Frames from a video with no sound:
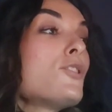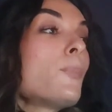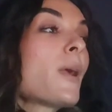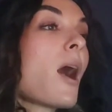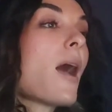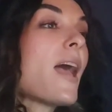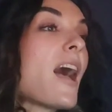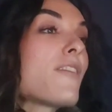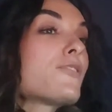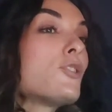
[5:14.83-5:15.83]

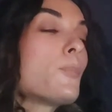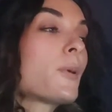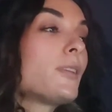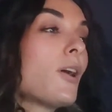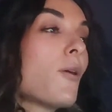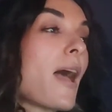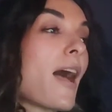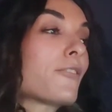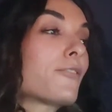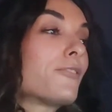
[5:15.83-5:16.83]
high F, super low
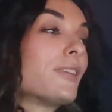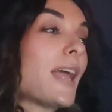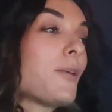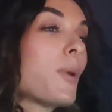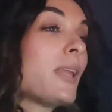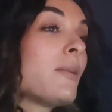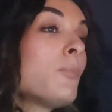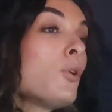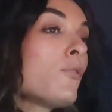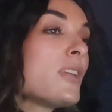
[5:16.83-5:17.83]
F. Like when in
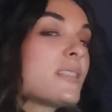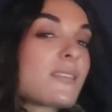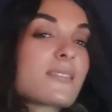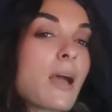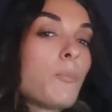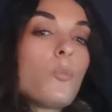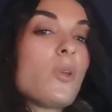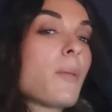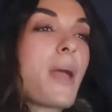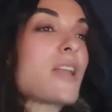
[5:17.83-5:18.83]
movies, some
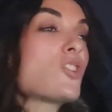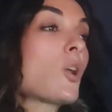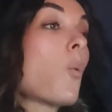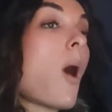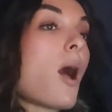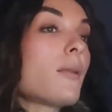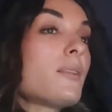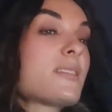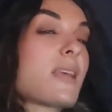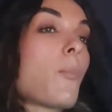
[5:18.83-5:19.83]
with a magic
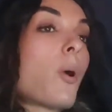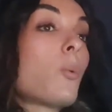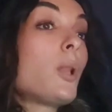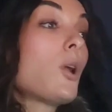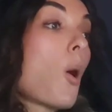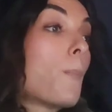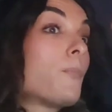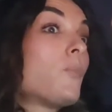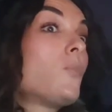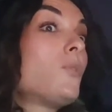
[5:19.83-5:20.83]
wand, someone will
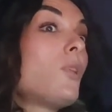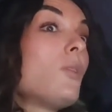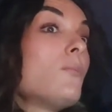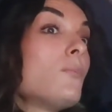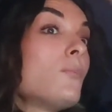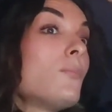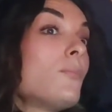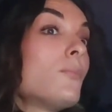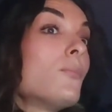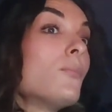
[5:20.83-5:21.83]
go
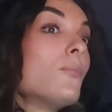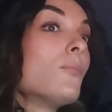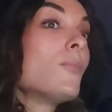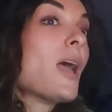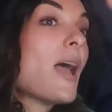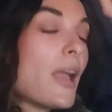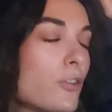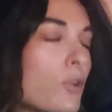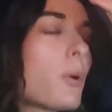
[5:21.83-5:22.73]
ting, and you